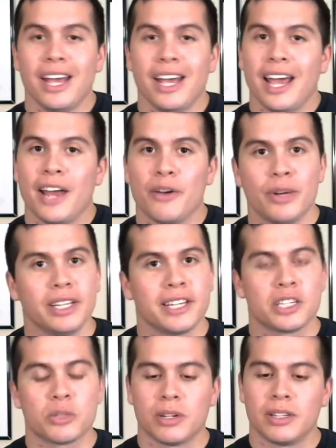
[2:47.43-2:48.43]
And really,
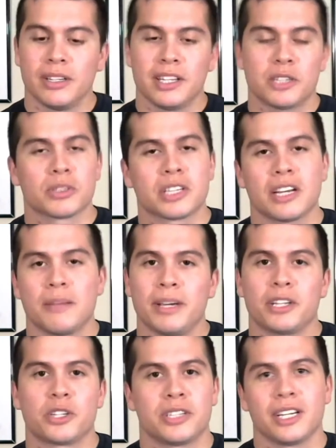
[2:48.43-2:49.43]
this one's going to be
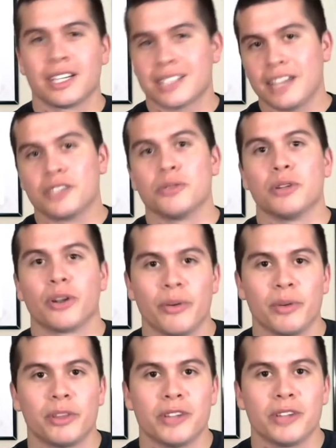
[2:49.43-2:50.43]
interesting because I do agree
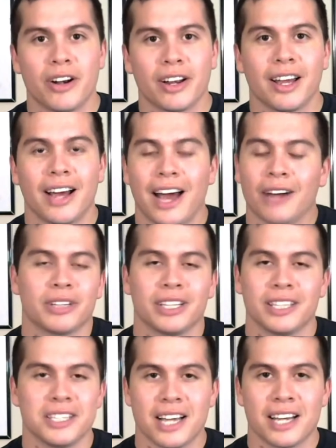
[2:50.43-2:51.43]
with you, Derek. I don't
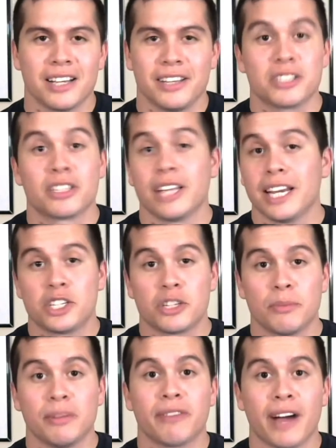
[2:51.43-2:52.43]
think these ladies
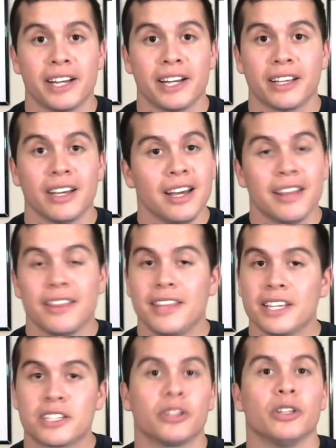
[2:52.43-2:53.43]
should be fighting
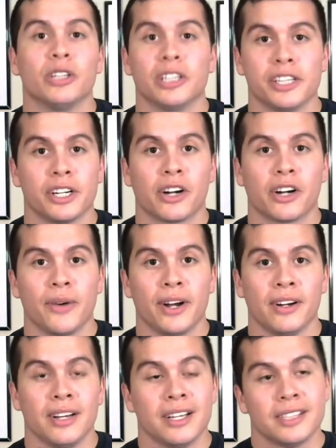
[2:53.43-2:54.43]
this early in their
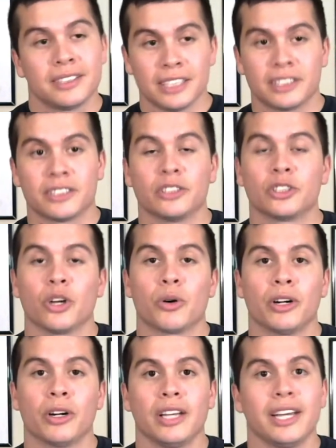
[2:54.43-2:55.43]
career. Since they're so
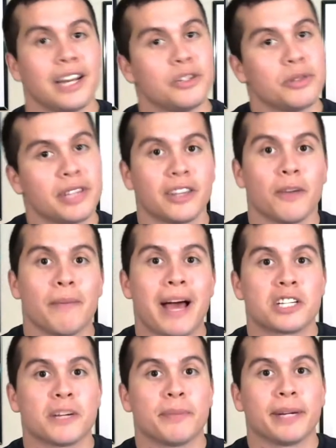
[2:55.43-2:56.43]
early, I do think they'll
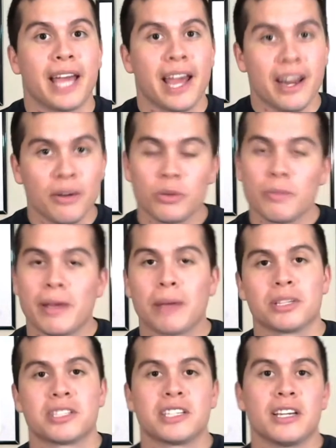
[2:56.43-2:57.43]
match up again, and we'll be
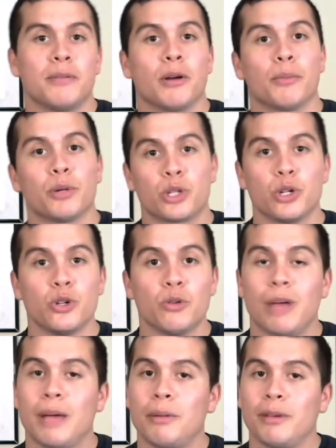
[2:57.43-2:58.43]
able to see a number 2,
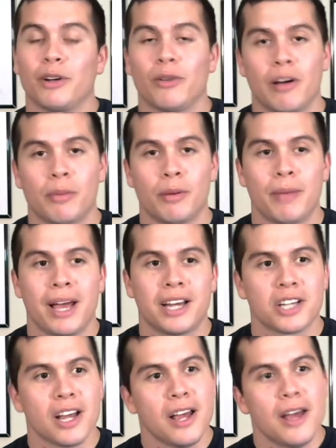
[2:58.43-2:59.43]
maybe even a rubber
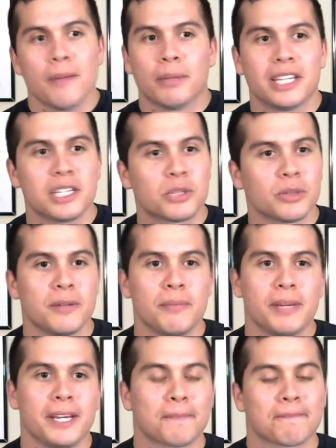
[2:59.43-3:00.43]
match. But this one, to
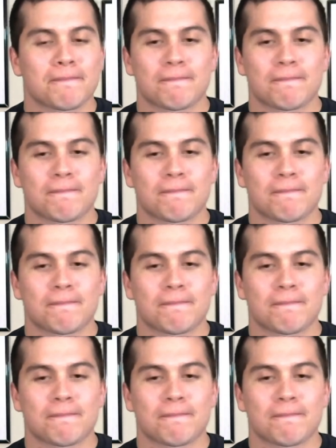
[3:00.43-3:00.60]
me,